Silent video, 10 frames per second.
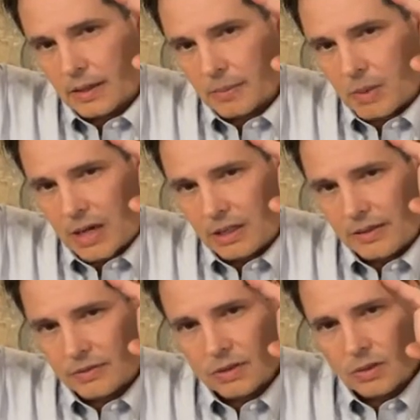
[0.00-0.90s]
brow
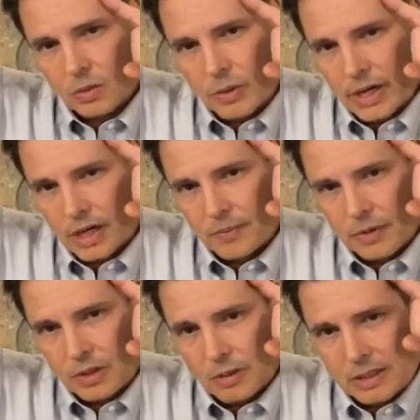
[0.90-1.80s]
lift, where
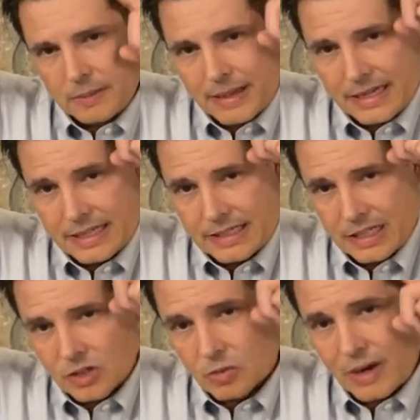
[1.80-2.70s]
you can make an
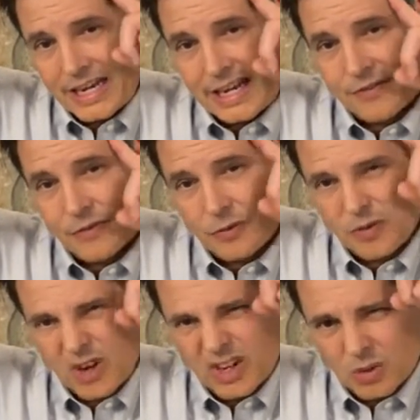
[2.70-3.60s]
incision right in
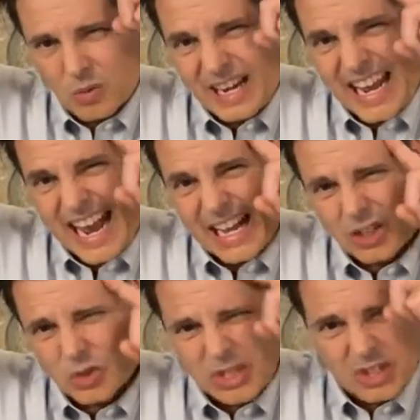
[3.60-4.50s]
front or right at a
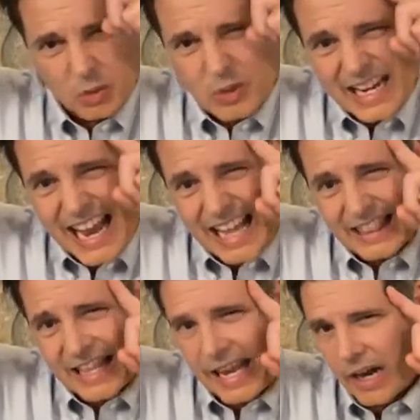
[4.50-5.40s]
tracheal, right at
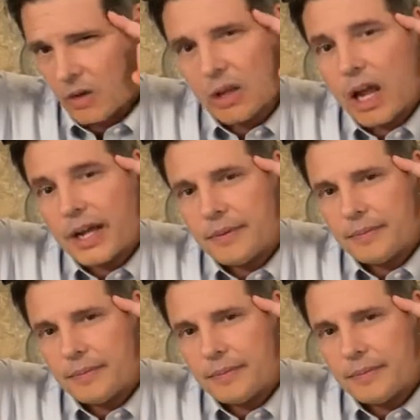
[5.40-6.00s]
the hairline.